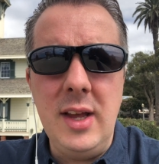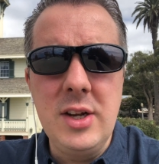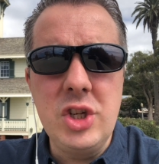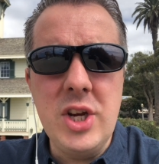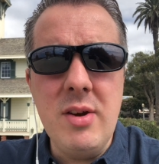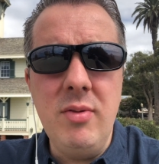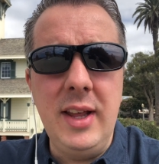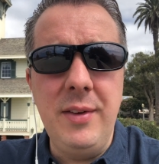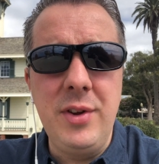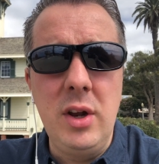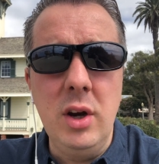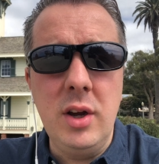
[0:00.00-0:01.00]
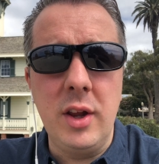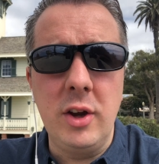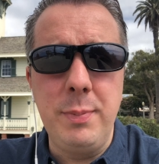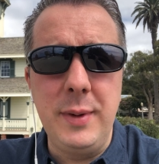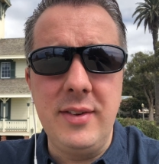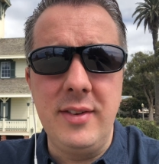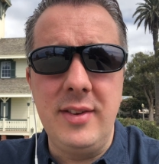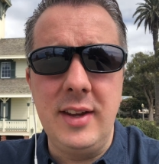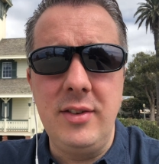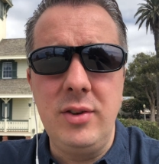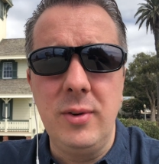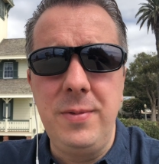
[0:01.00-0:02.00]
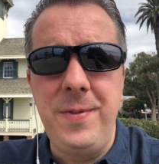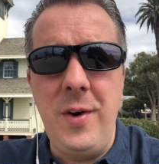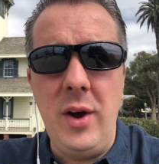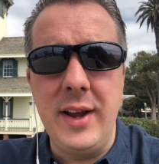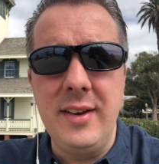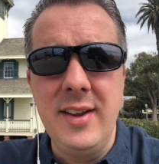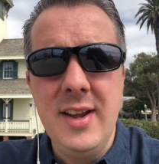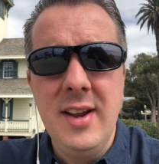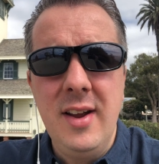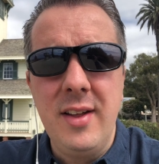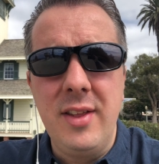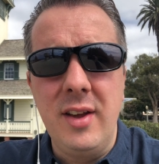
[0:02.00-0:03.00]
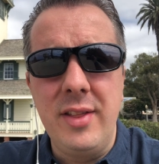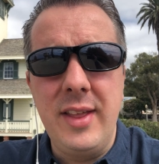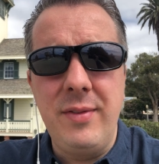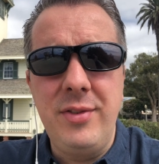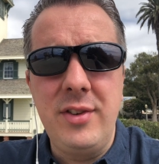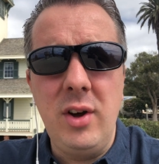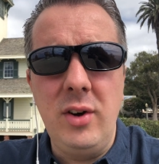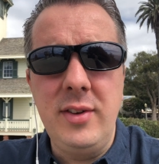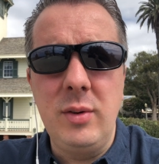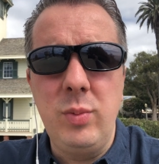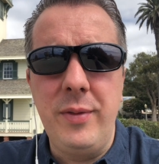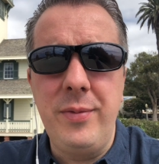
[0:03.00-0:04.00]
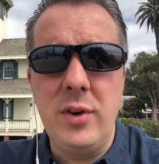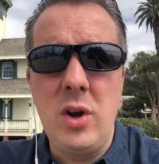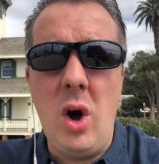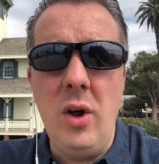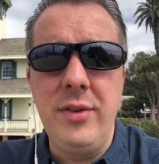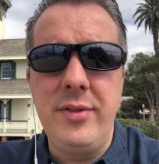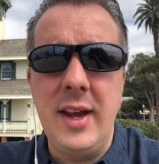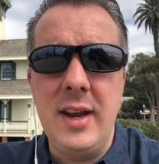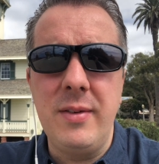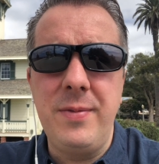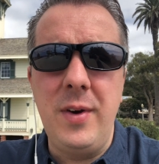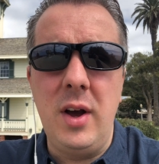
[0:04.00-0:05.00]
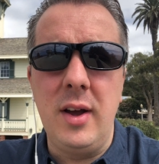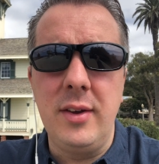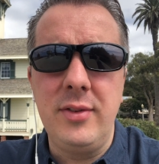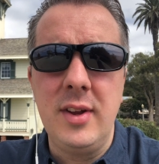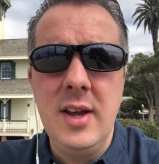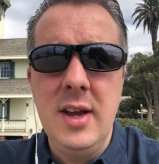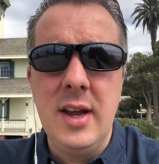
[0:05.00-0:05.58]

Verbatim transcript: And generally, if you look at those businesses, you'll find that they've started with content first.